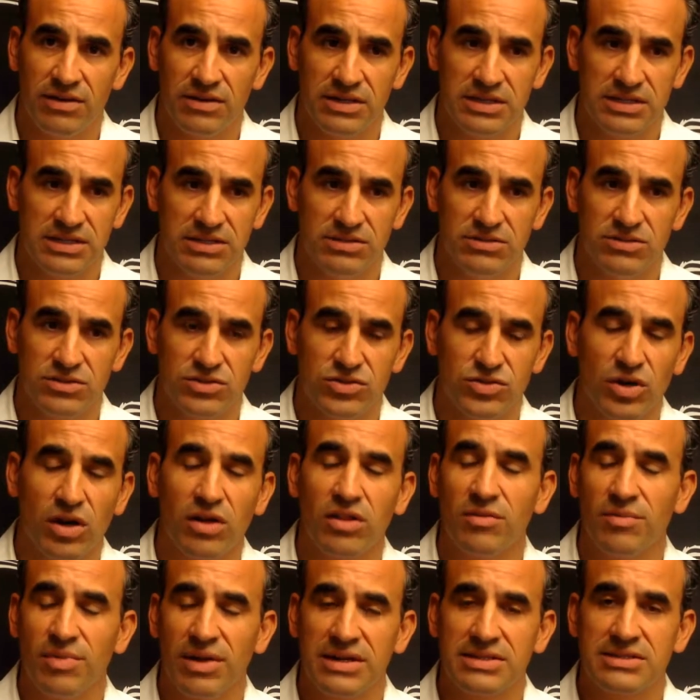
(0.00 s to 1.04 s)
continue to draw
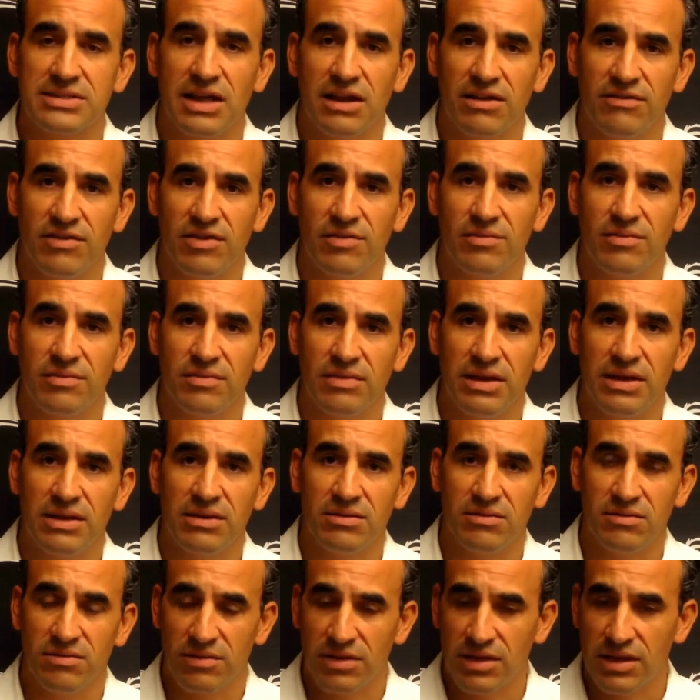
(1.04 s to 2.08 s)
the best out of them,
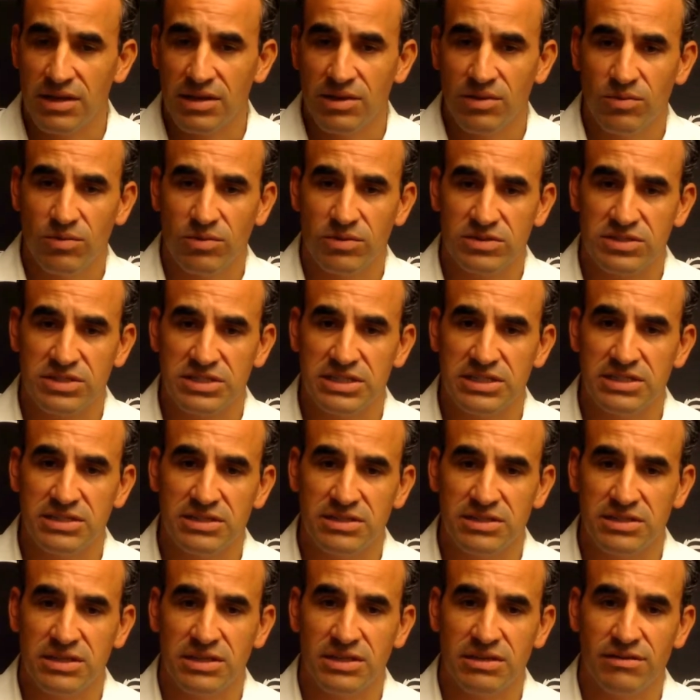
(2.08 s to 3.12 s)
and we'll see
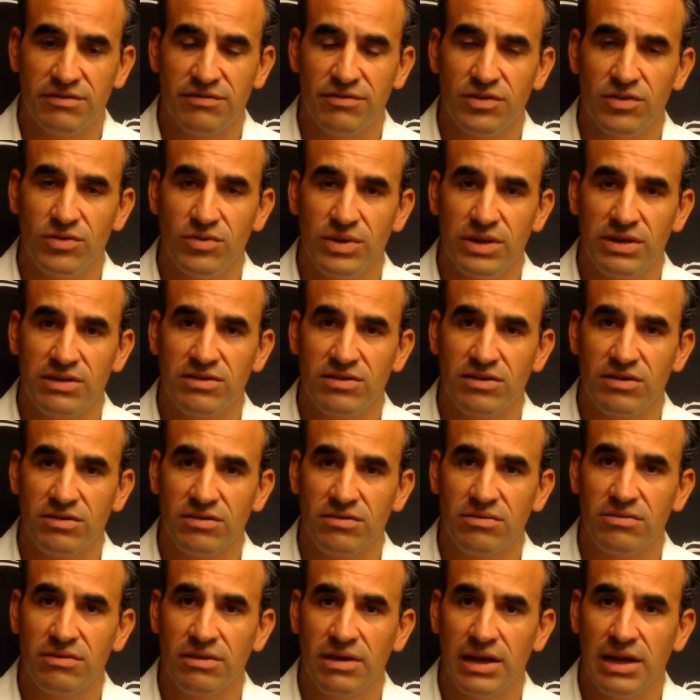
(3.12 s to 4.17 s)
in a few weeks here
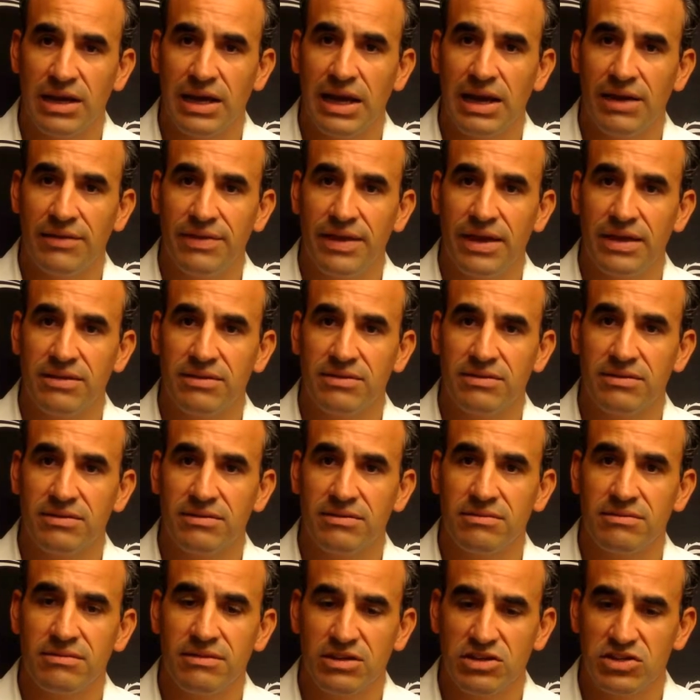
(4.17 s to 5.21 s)
how that
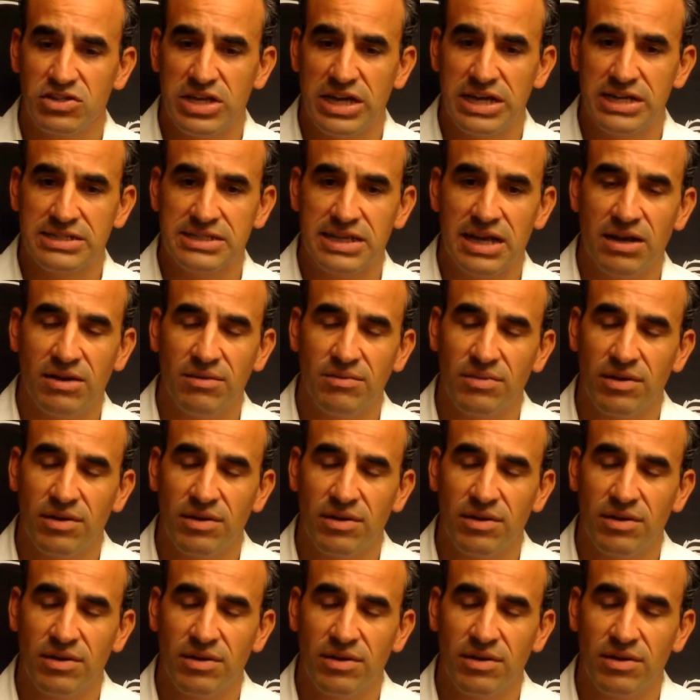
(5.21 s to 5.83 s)
shakes out.